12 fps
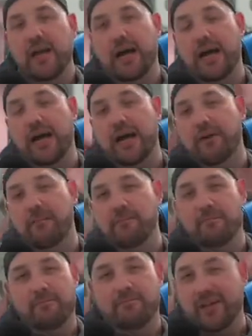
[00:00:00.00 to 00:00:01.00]

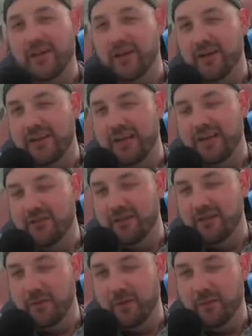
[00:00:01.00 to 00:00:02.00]
Um, you know, I don't
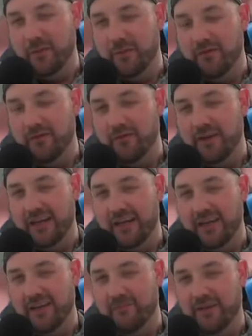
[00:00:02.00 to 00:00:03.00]
really want to be
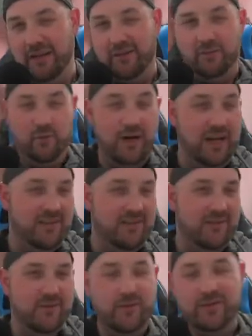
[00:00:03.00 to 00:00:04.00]
proliferating plus
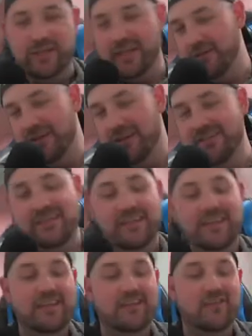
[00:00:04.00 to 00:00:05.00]
ones or negative ones.
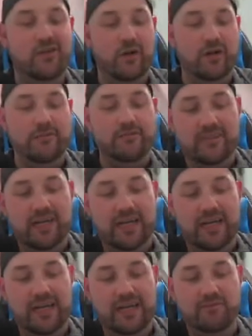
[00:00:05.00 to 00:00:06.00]
So
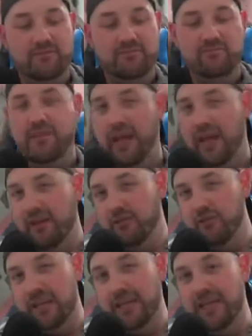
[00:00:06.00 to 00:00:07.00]
um, yeah,
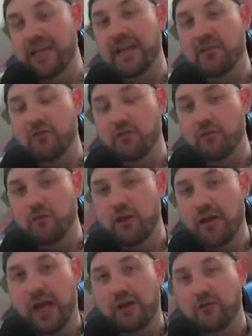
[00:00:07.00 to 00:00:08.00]
really, it's to
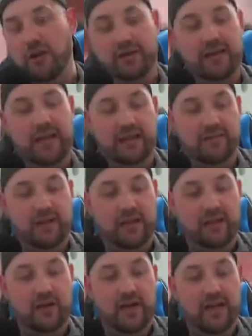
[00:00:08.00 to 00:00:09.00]
counteract that
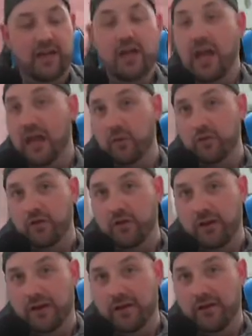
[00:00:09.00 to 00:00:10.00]
Undying, and also
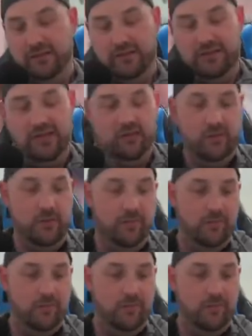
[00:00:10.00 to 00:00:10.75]
great card, card draw.